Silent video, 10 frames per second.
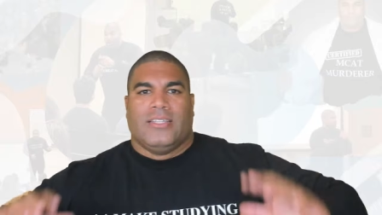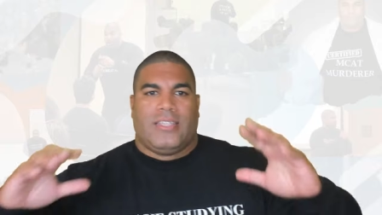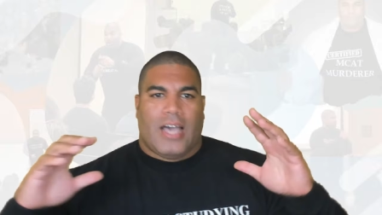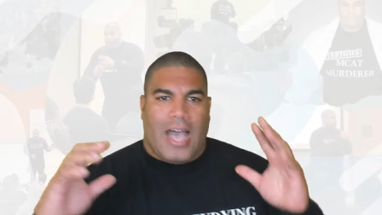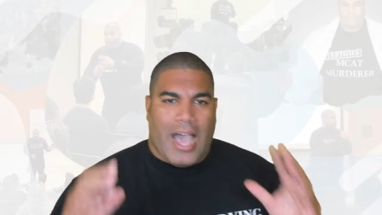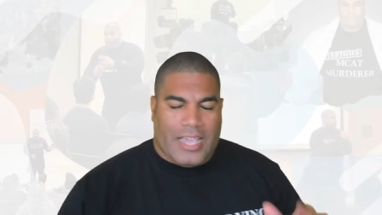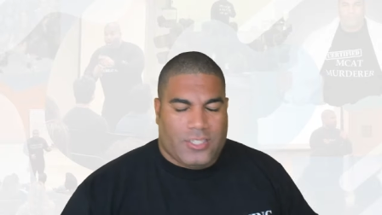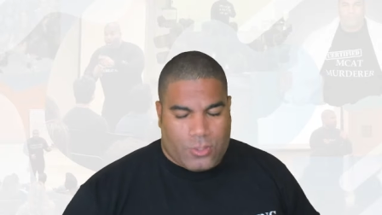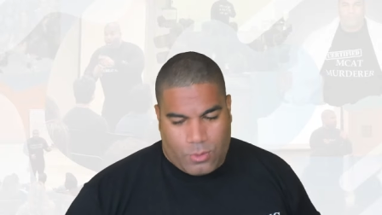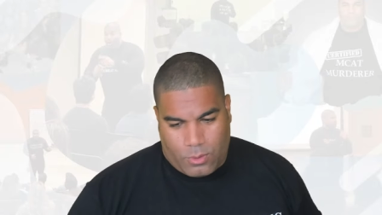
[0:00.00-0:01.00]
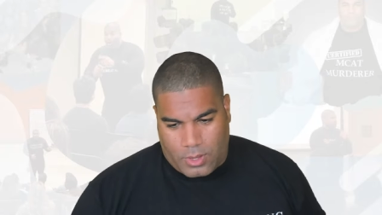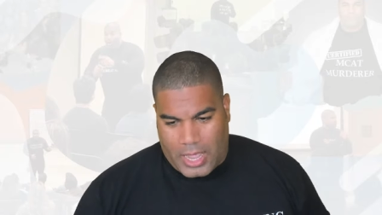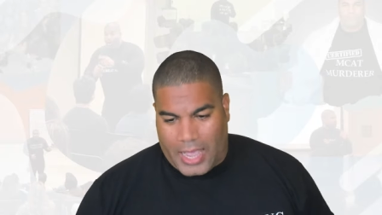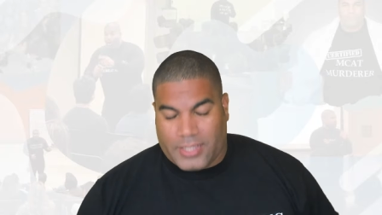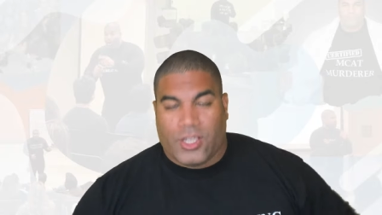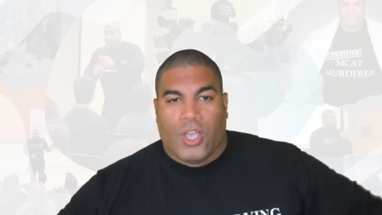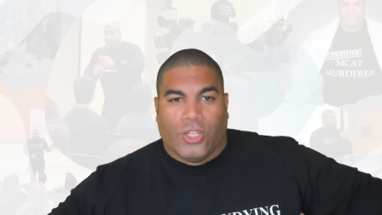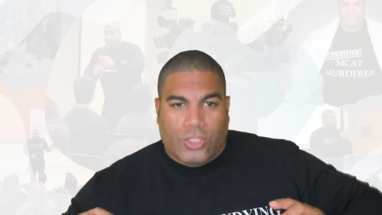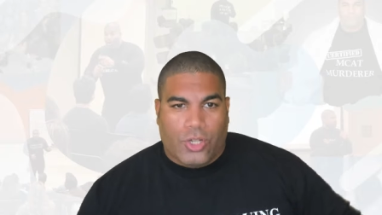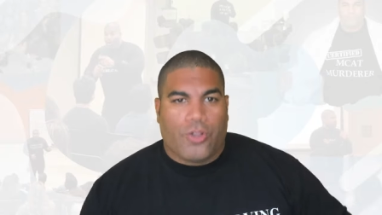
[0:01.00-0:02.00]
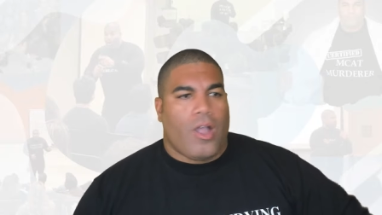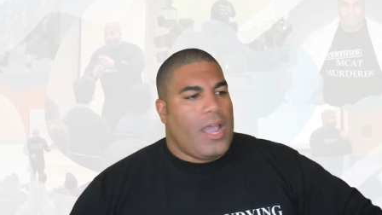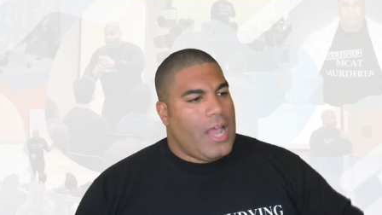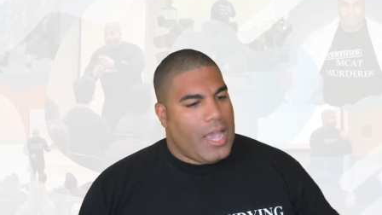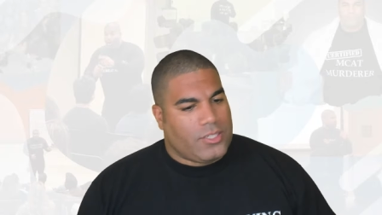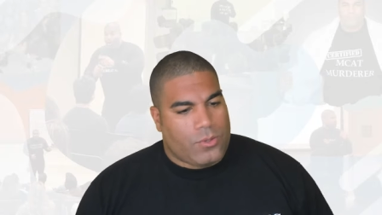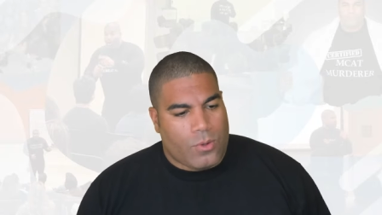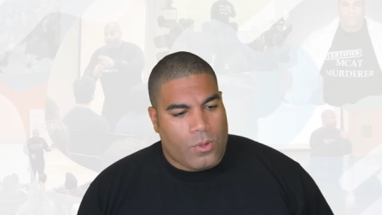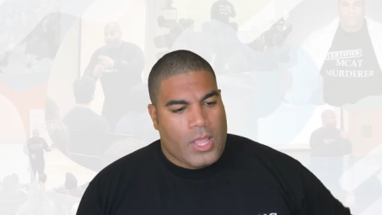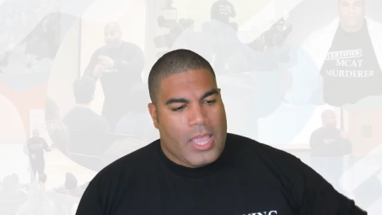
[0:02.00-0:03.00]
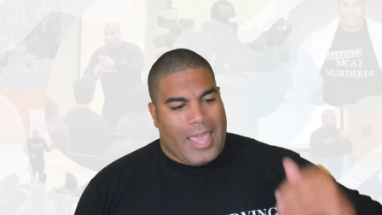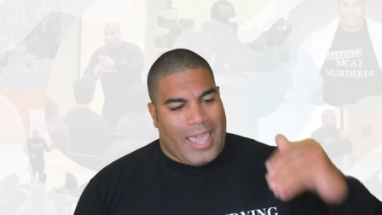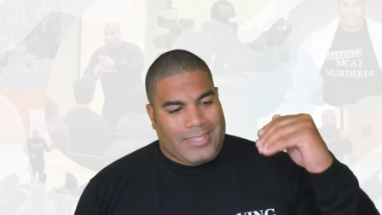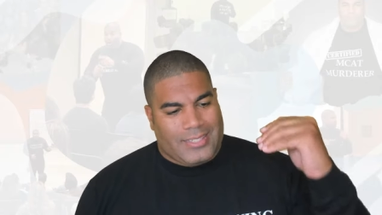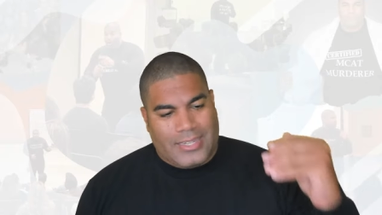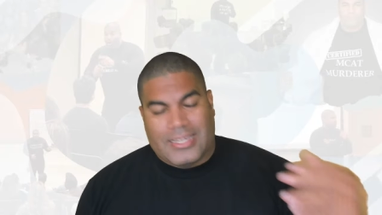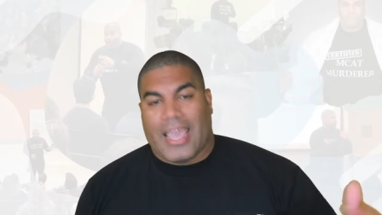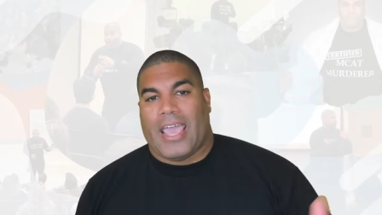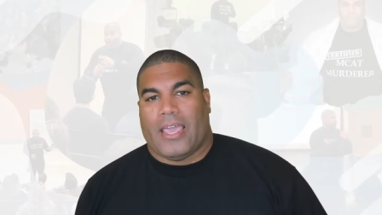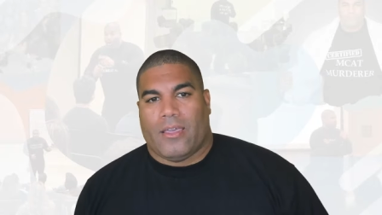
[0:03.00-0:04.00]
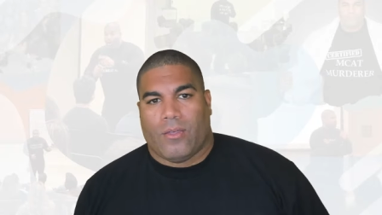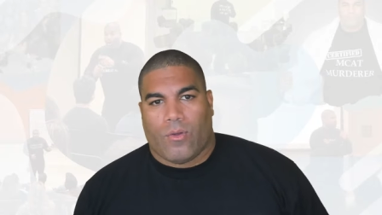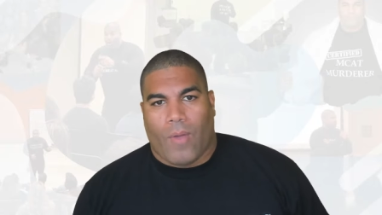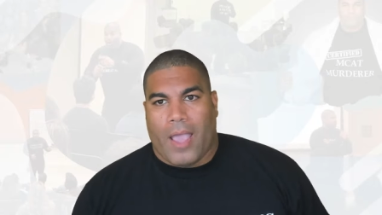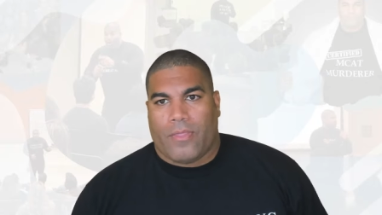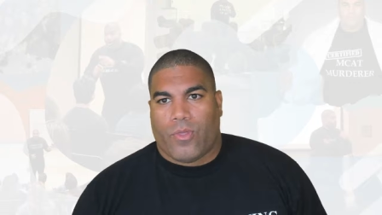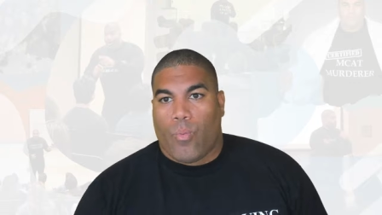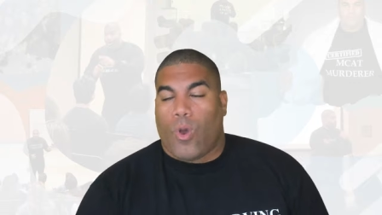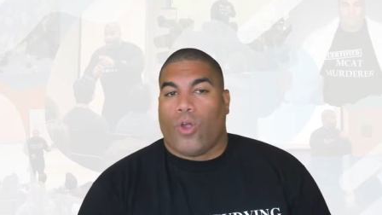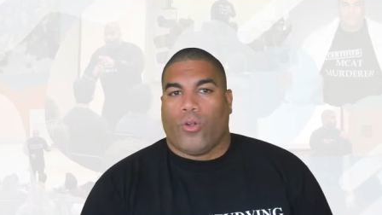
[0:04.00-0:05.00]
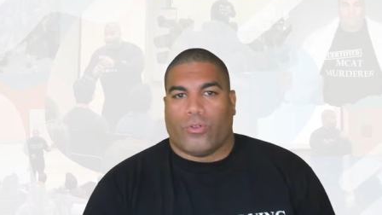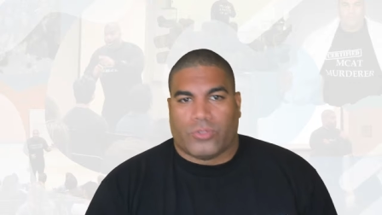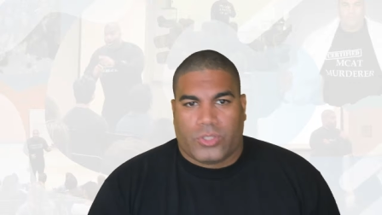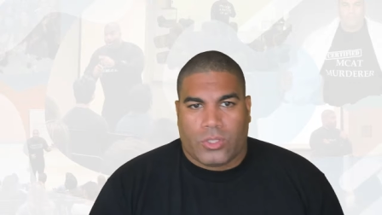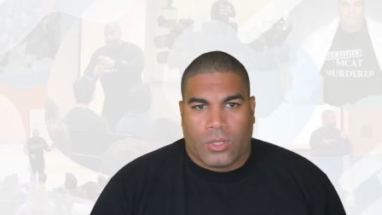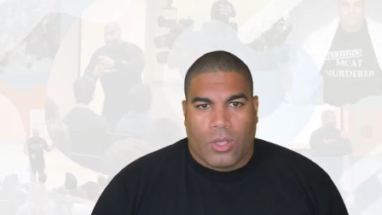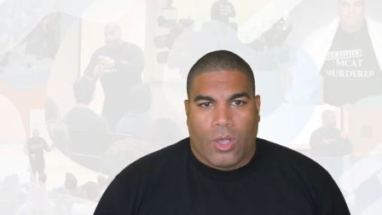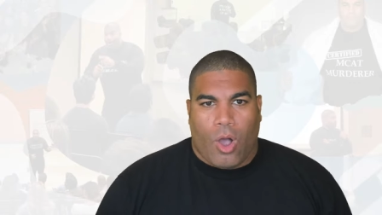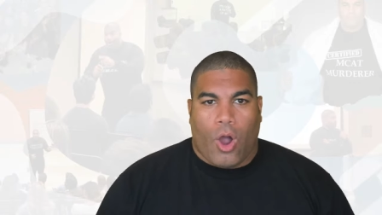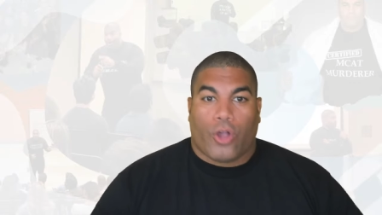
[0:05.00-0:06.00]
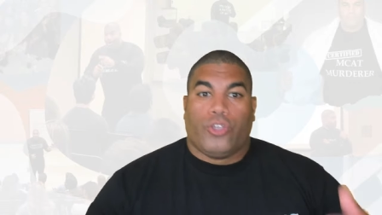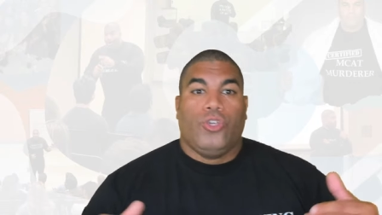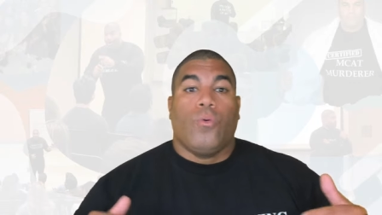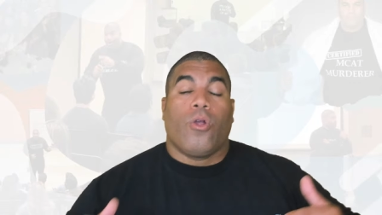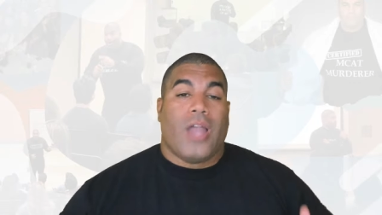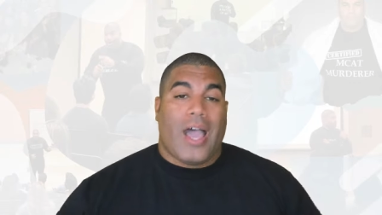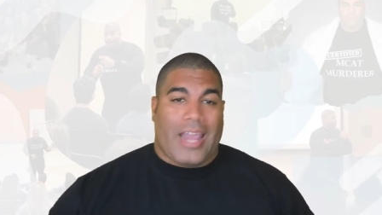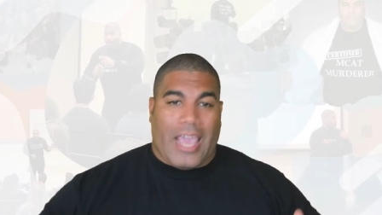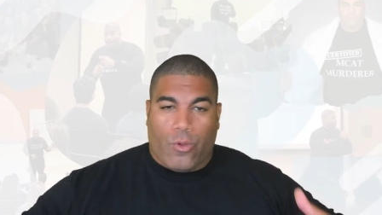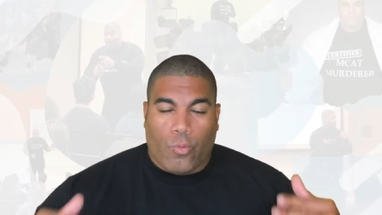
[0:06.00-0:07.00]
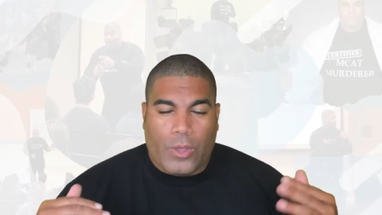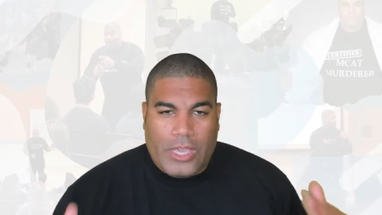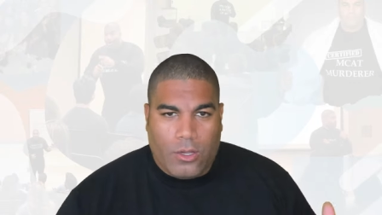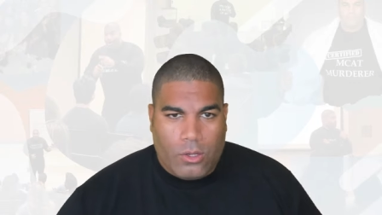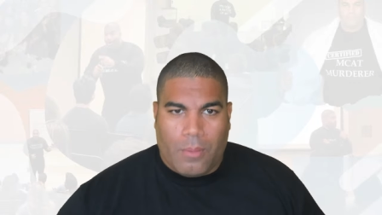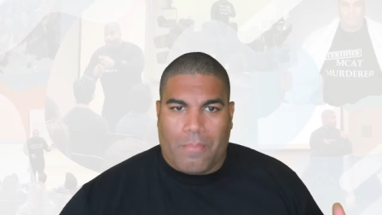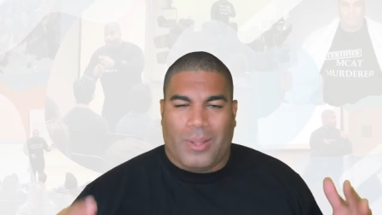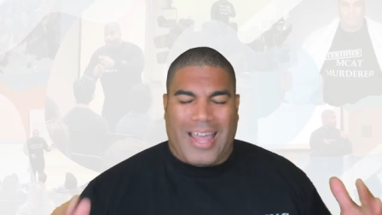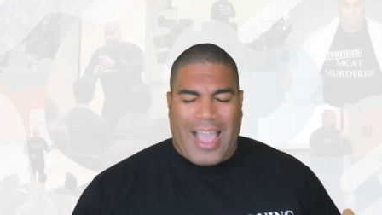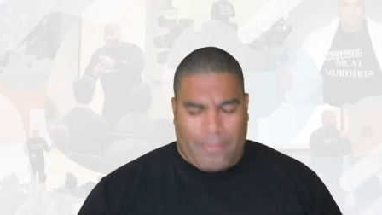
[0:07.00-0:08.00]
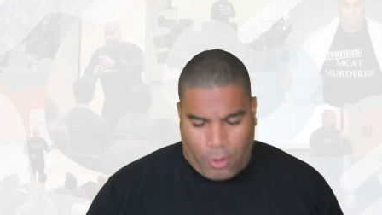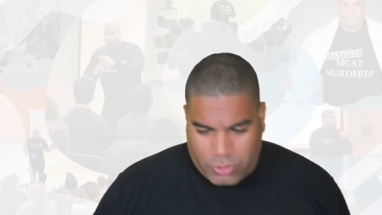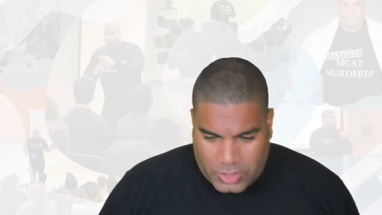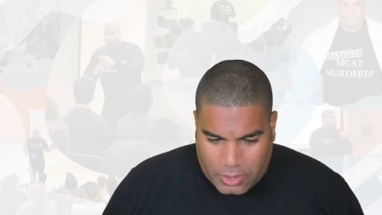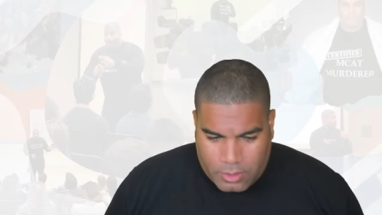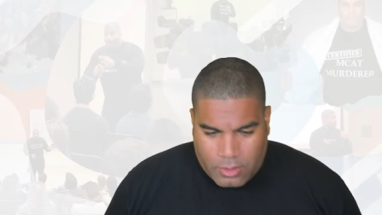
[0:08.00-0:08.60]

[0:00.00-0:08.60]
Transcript: to high school, guys. Junior high to high school, and today, right, the words are you are not a real black person.